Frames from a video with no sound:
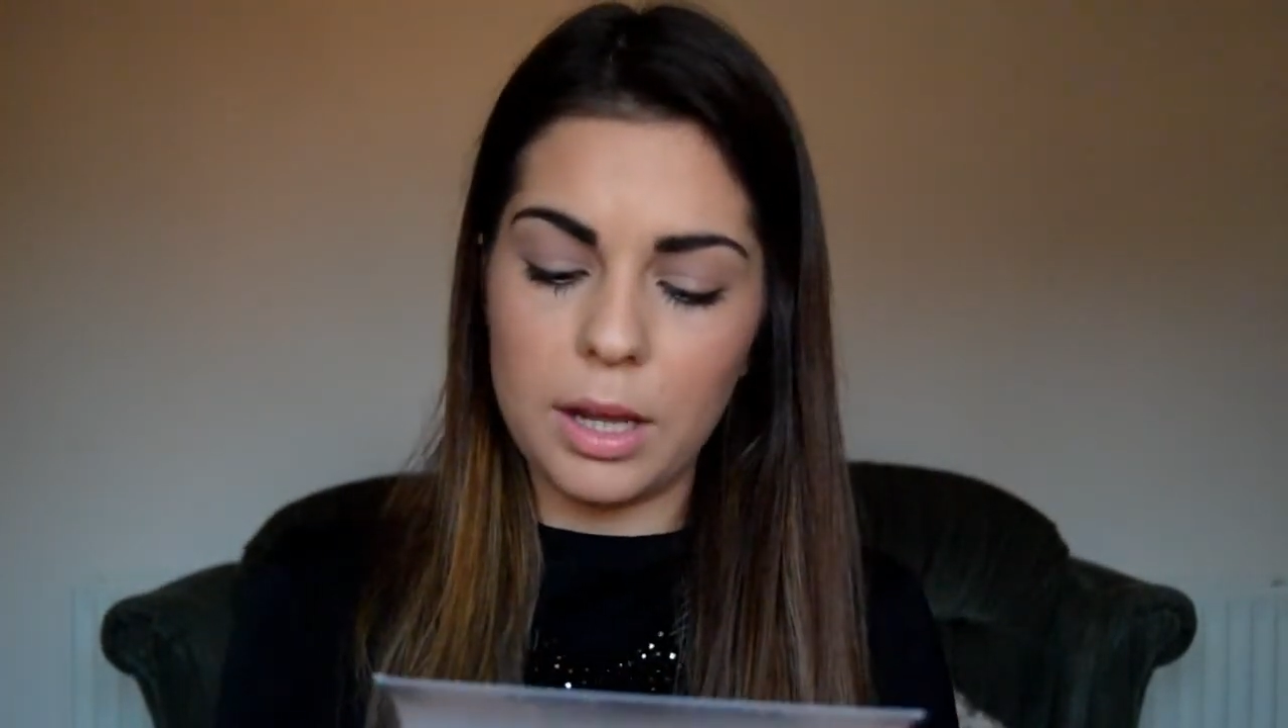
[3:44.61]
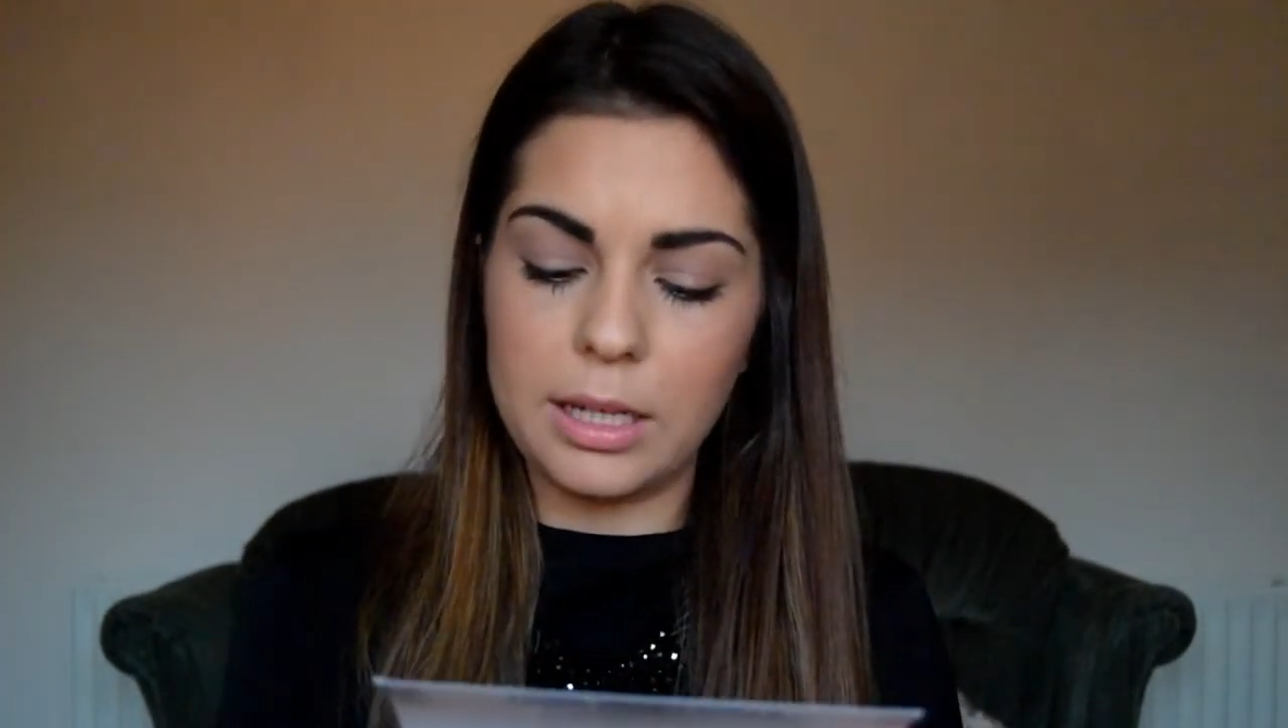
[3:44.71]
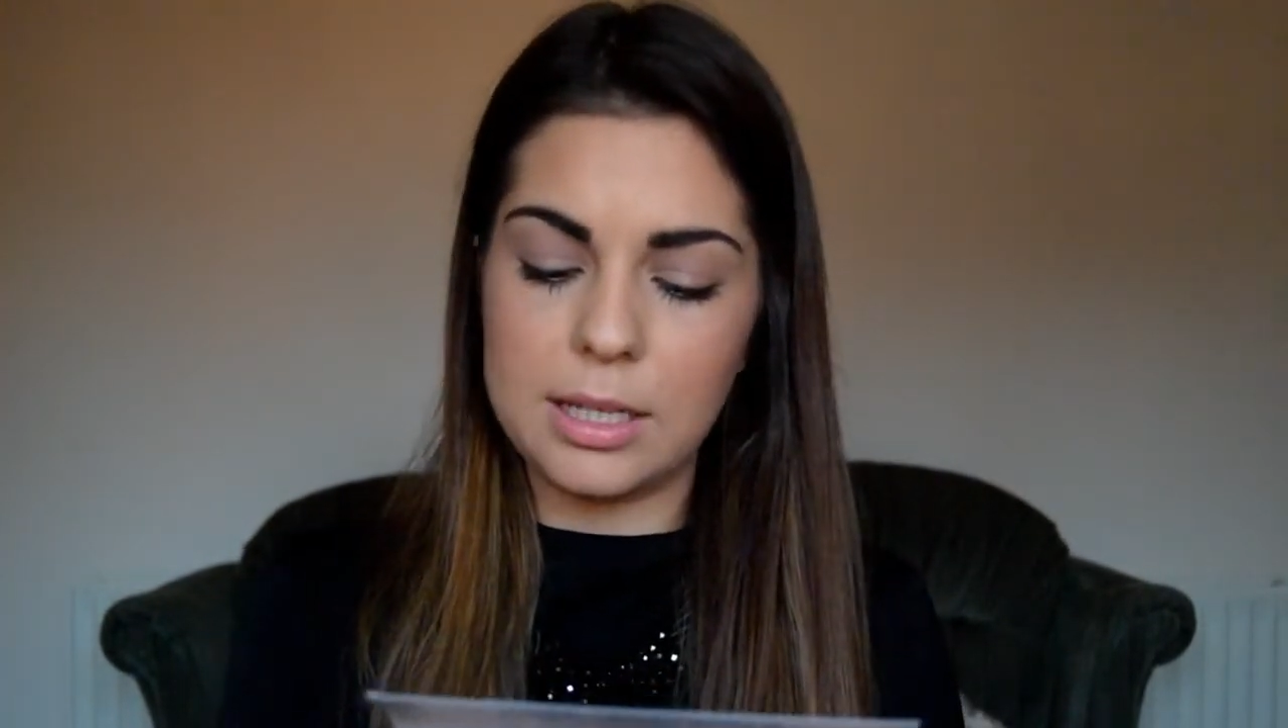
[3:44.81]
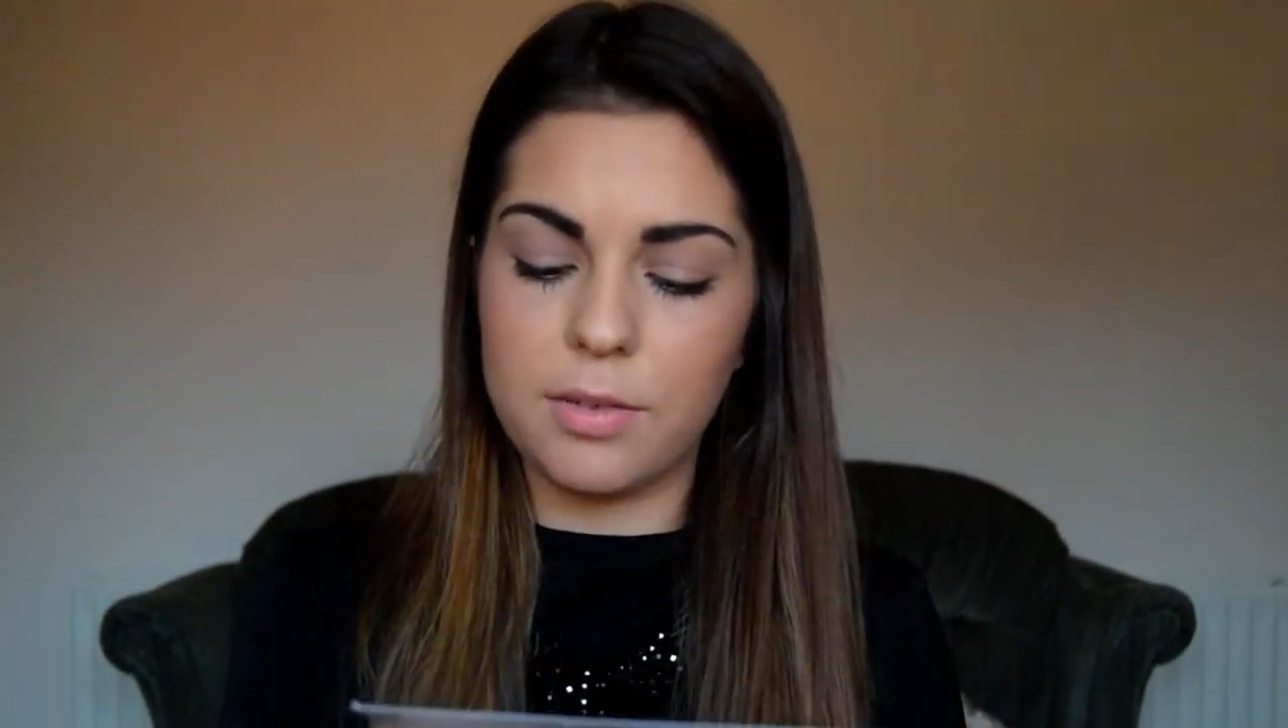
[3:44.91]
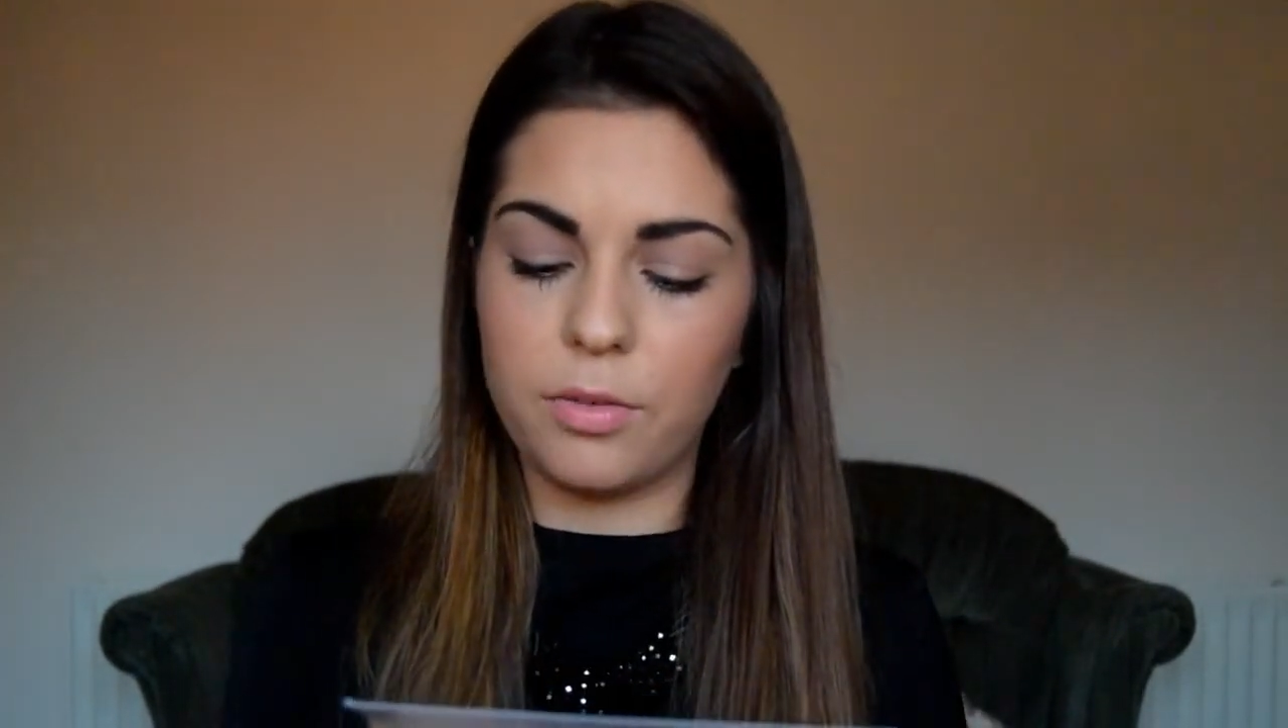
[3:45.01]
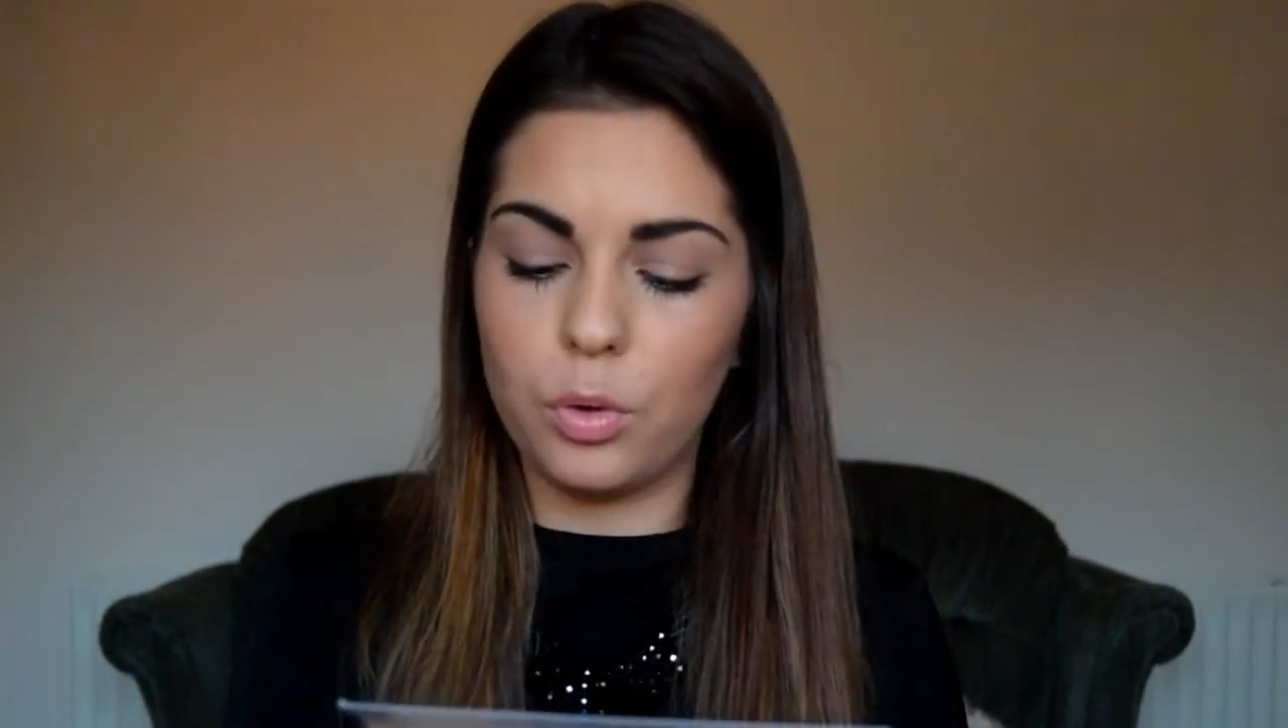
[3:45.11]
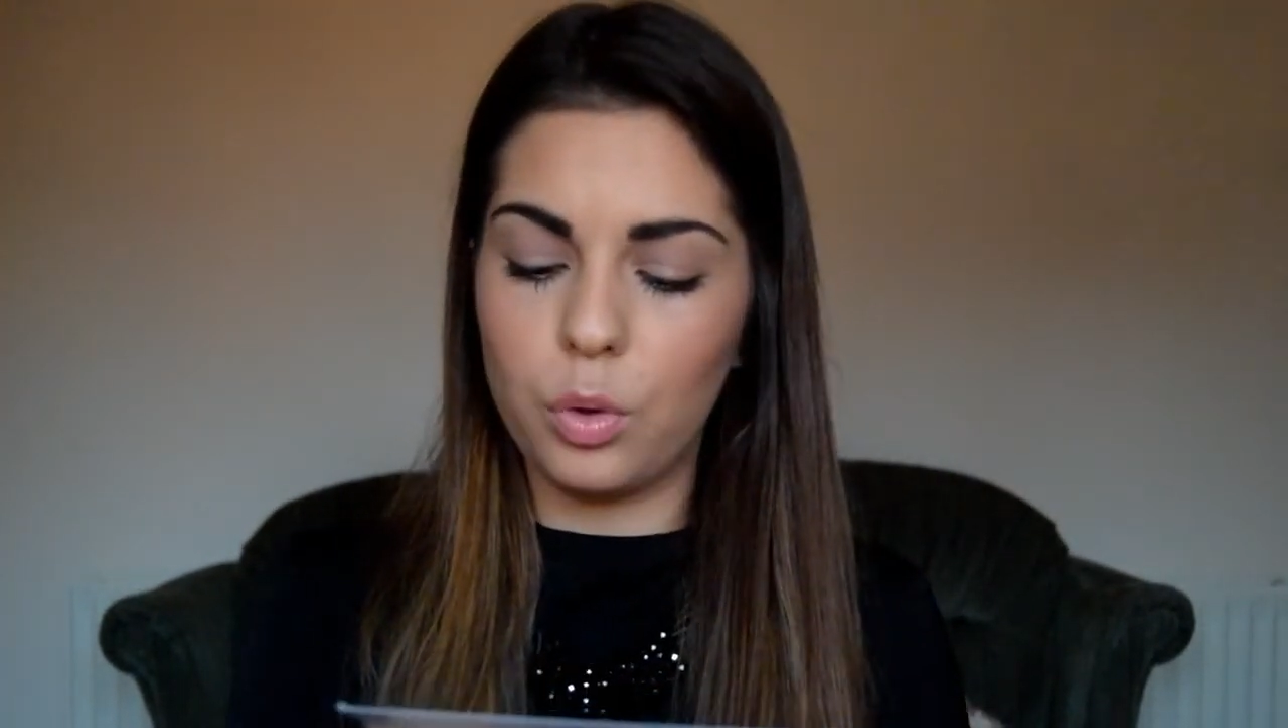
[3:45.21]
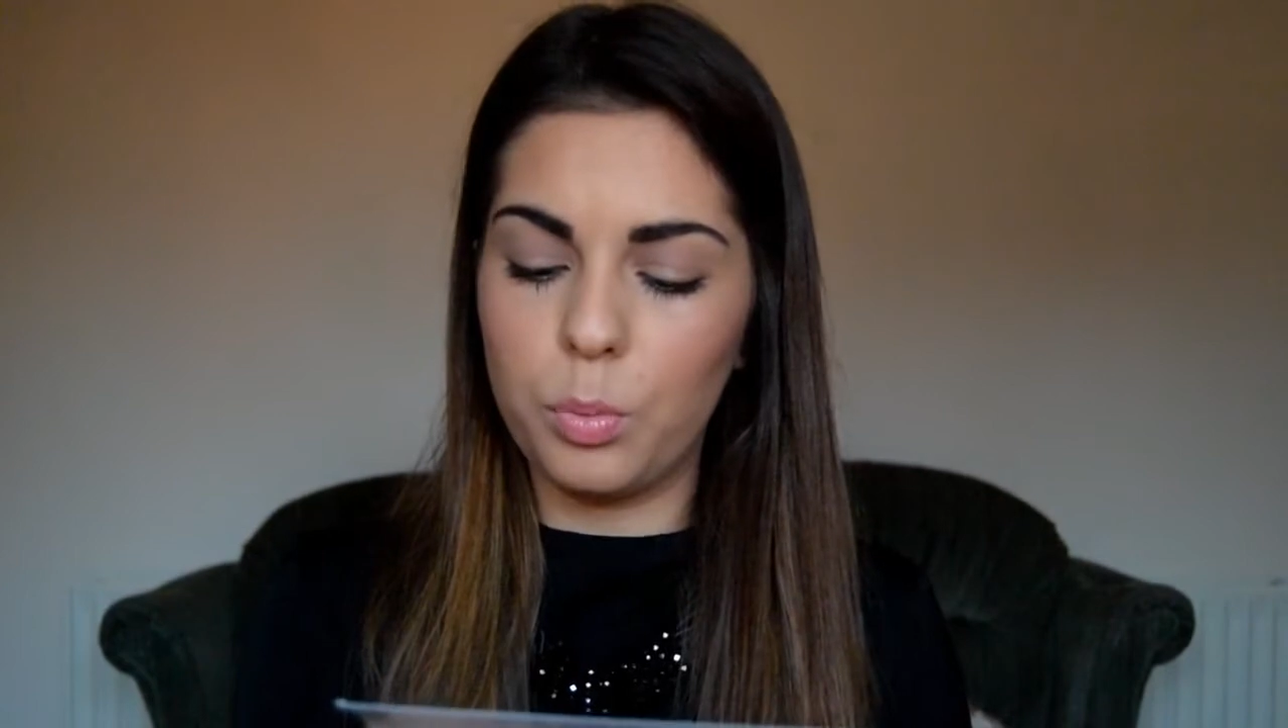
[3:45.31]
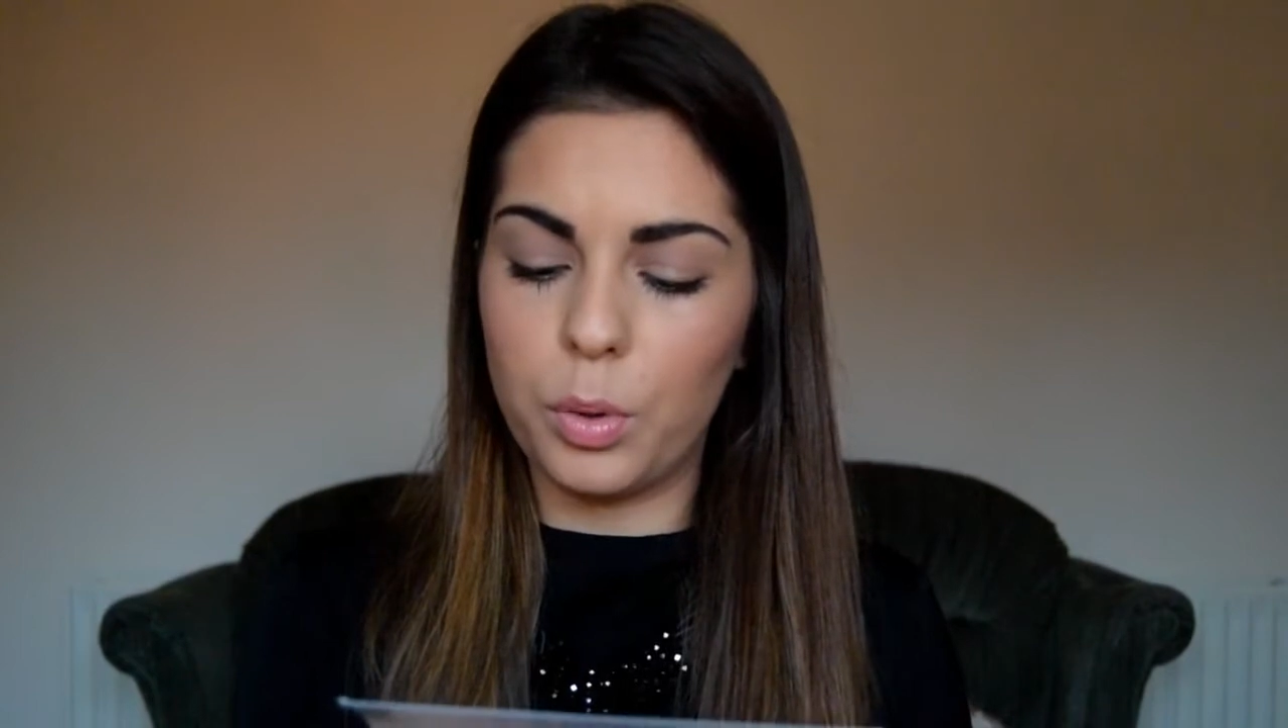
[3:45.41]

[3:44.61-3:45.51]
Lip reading: and it's a full